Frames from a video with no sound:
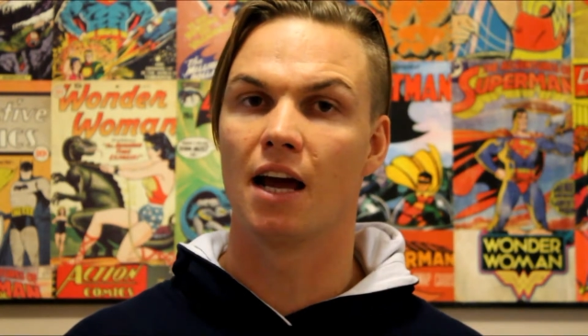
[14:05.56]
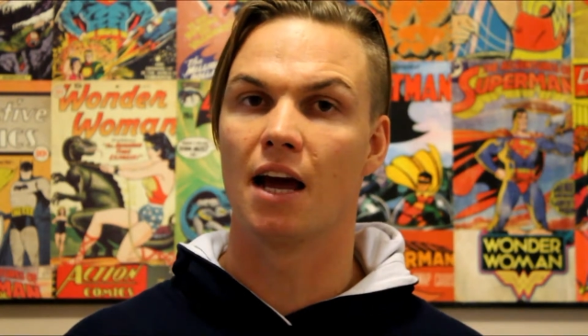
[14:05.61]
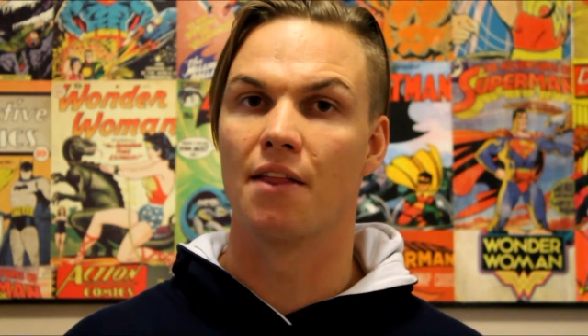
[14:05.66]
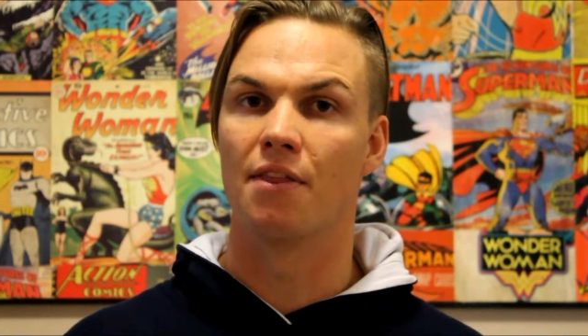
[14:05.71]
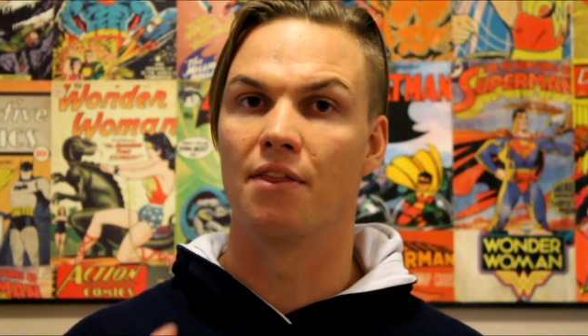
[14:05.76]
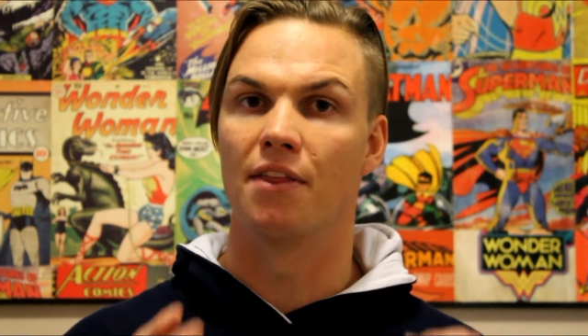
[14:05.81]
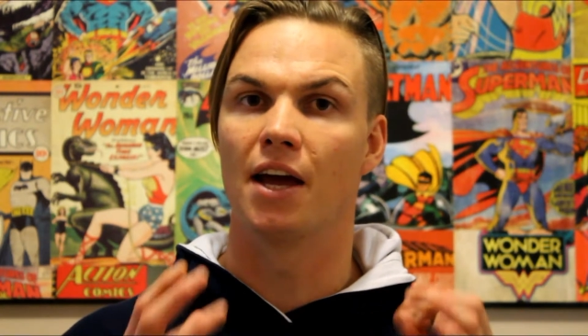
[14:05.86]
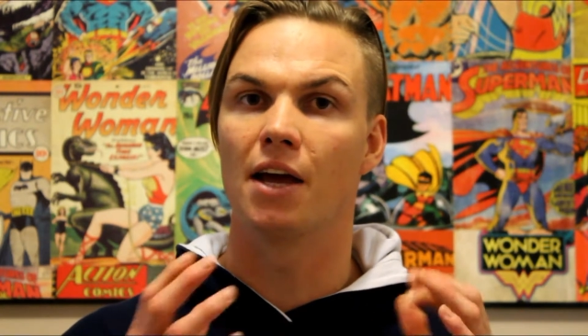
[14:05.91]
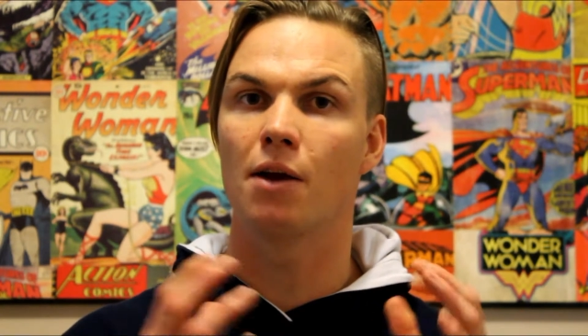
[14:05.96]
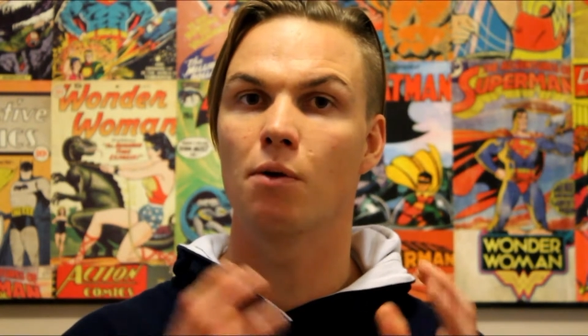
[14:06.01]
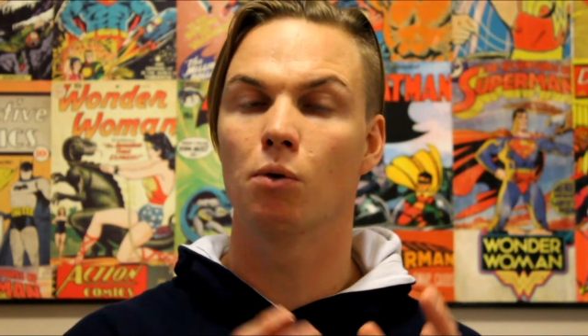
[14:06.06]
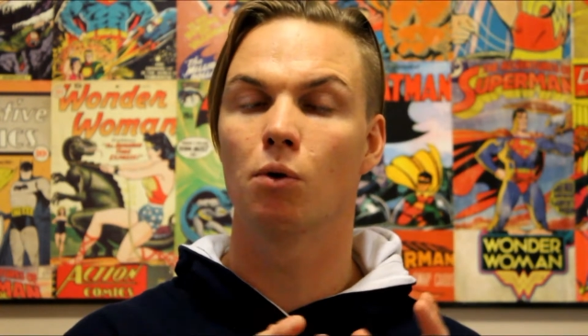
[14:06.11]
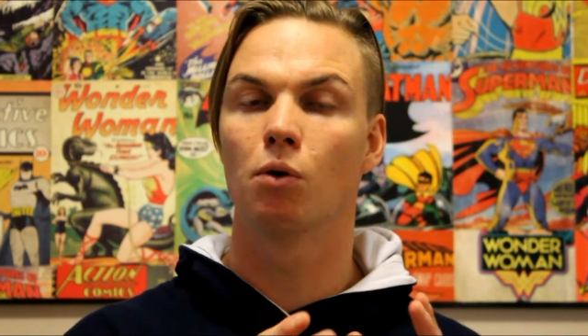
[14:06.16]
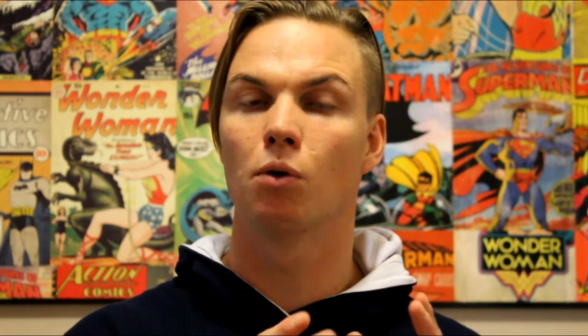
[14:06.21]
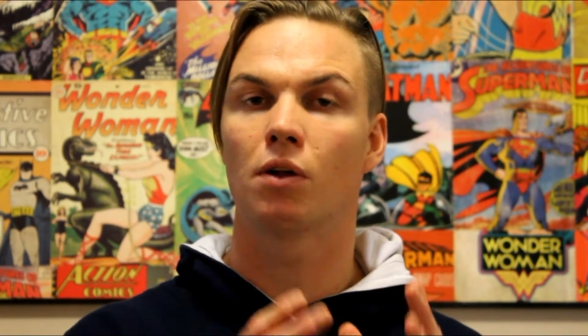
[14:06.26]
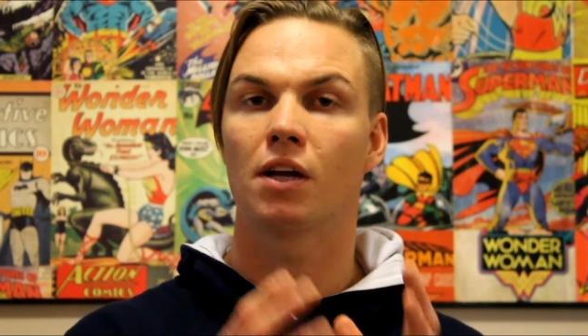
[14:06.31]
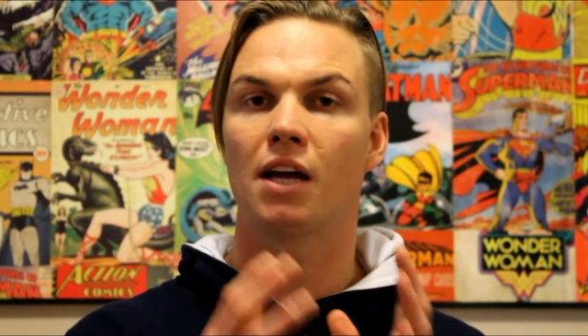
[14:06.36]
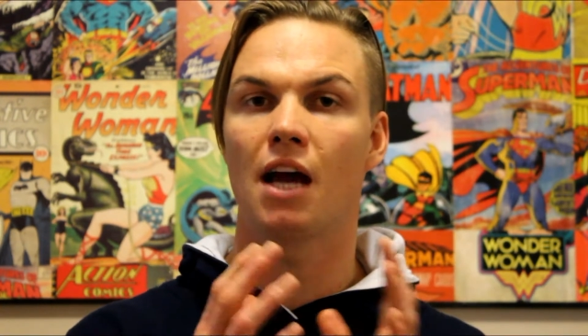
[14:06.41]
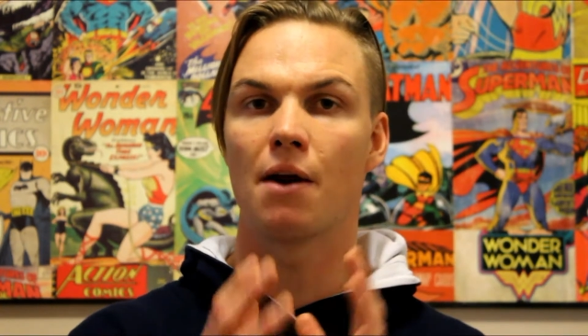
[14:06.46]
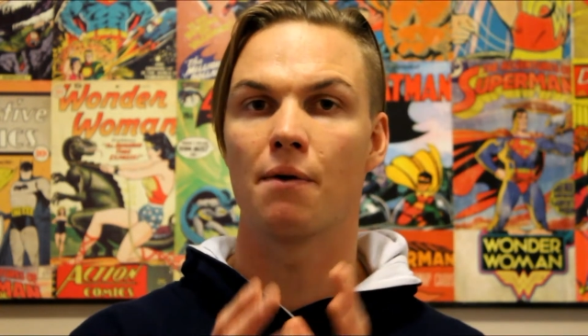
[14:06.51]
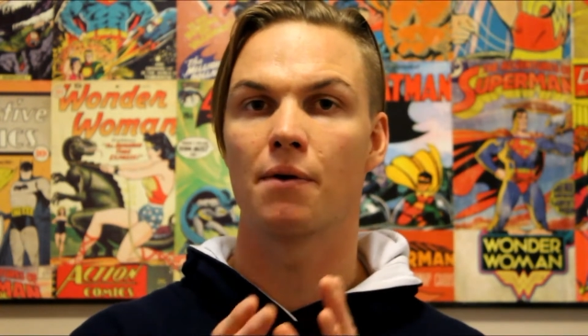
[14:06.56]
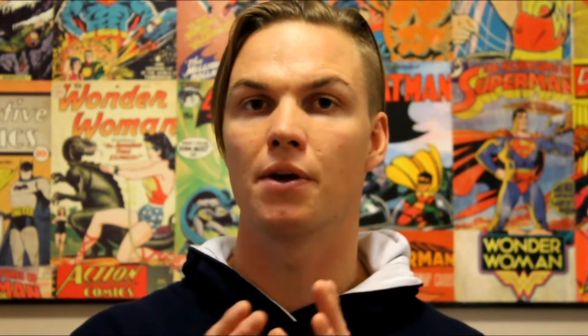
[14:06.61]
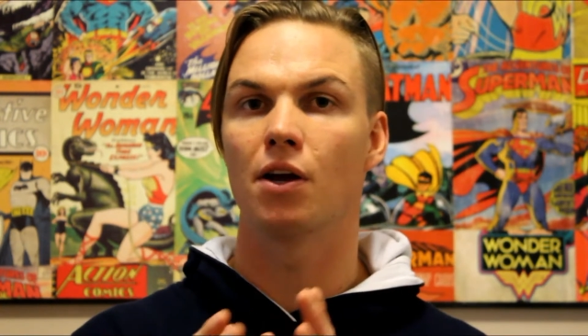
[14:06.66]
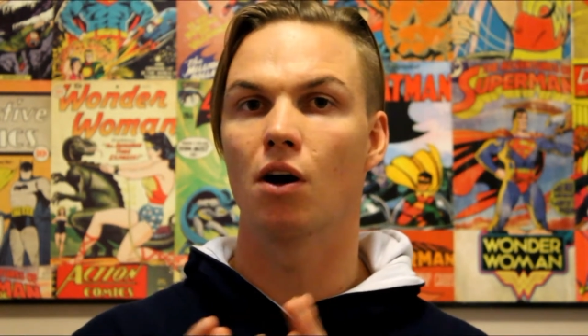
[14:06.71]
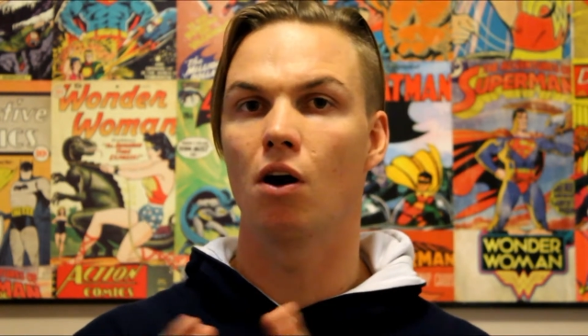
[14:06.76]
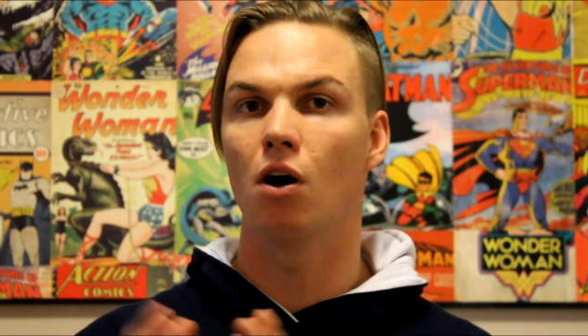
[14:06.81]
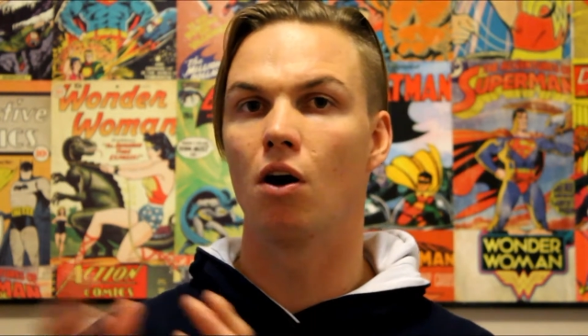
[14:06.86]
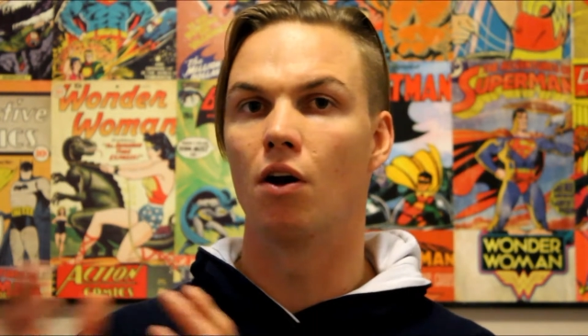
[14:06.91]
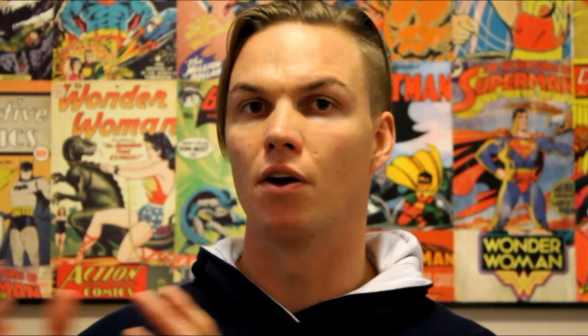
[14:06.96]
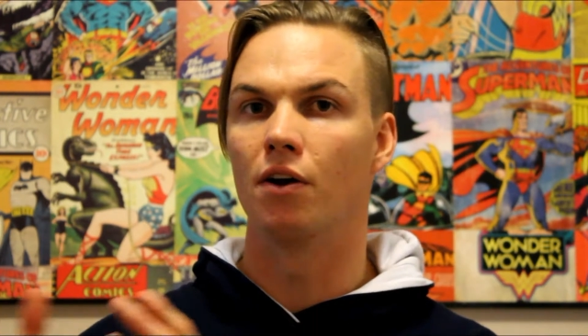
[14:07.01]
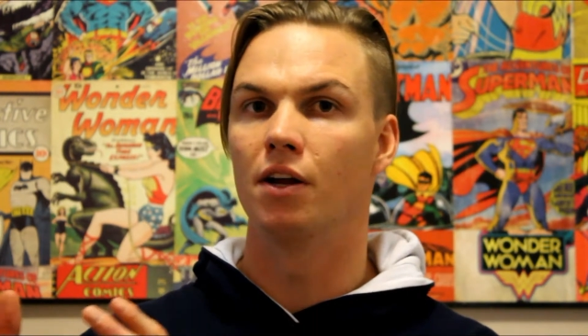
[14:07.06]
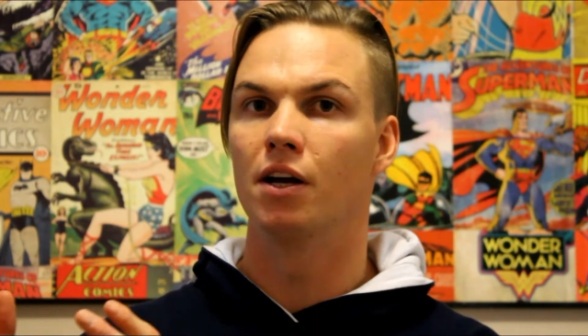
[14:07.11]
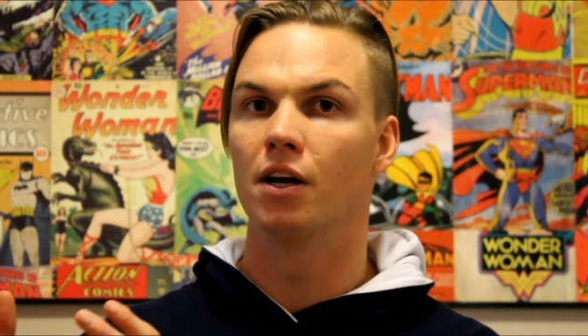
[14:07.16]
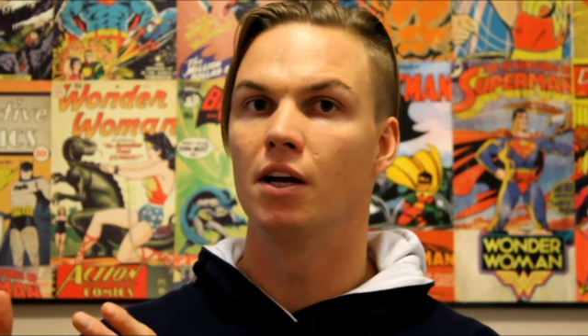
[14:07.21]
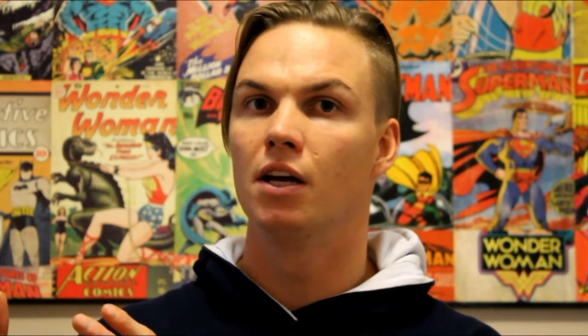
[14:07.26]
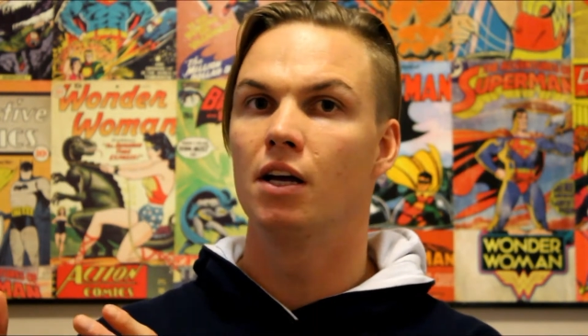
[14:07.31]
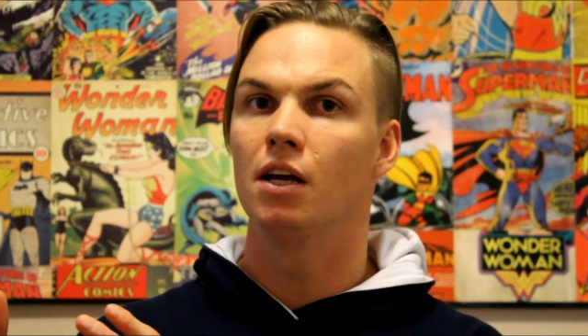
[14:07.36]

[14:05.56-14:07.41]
and they will carry on